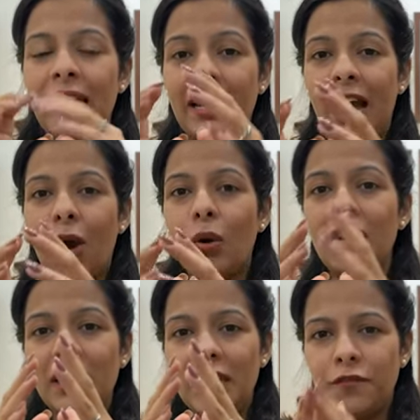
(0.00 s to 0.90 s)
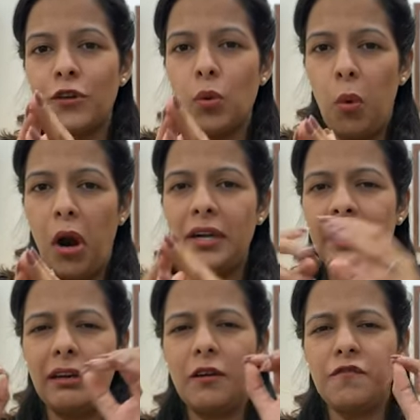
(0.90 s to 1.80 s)
Now, if you want
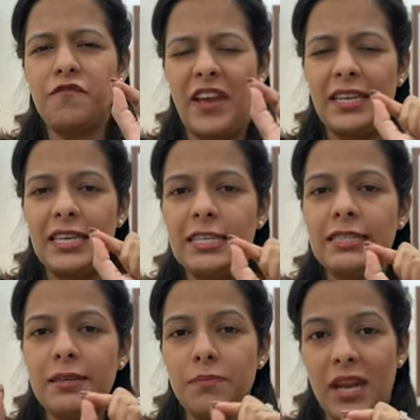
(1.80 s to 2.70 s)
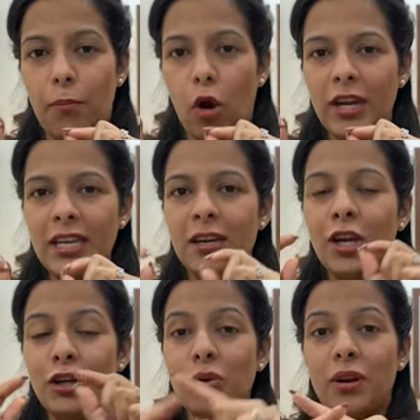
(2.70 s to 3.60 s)
a very easy mnemonic
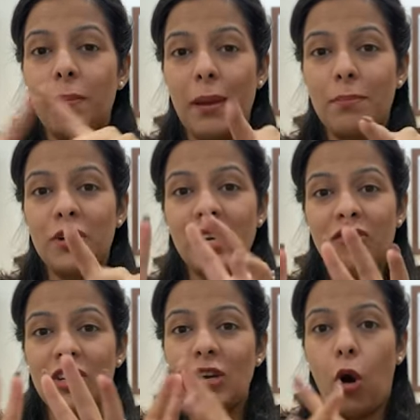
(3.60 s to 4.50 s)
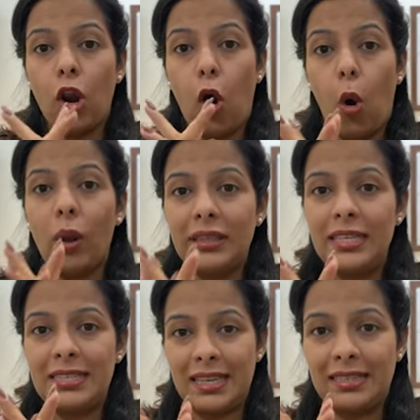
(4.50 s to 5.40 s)
to remember and recall all
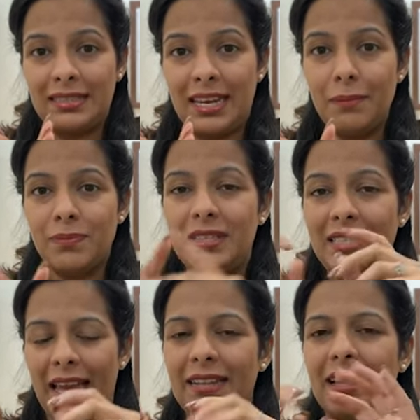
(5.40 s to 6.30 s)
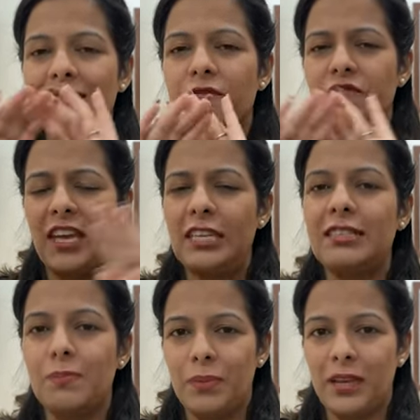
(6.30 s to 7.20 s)
these 6 steps, then there's a very
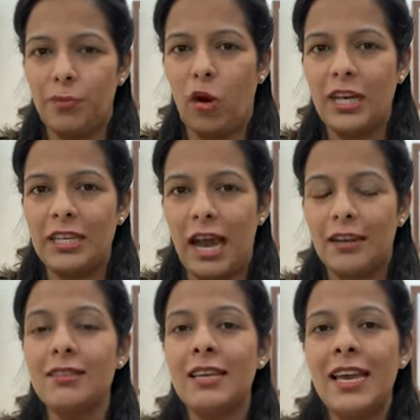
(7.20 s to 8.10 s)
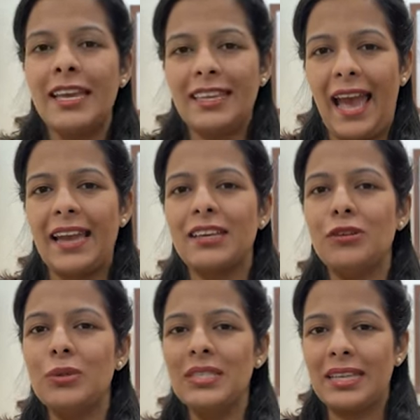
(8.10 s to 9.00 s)
simple mnemonic, that is
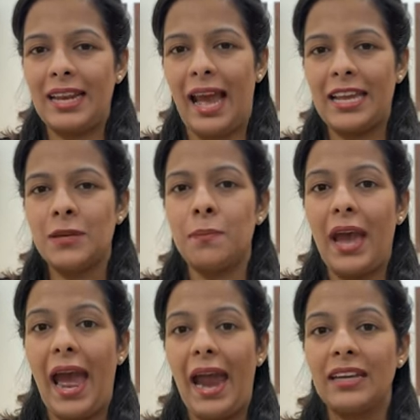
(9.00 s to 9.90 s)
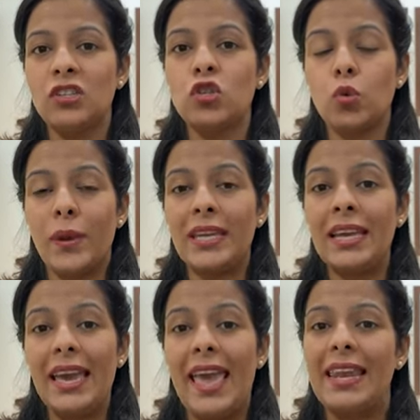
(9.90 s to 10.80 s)
kangaroos climb and
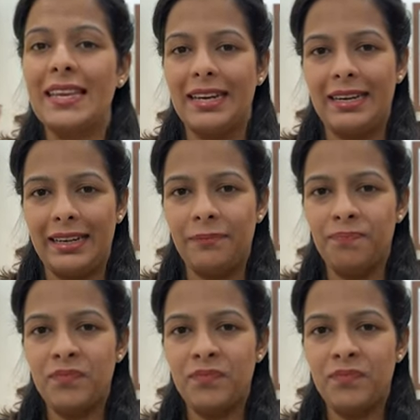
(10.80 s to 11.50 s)
swing elegantly.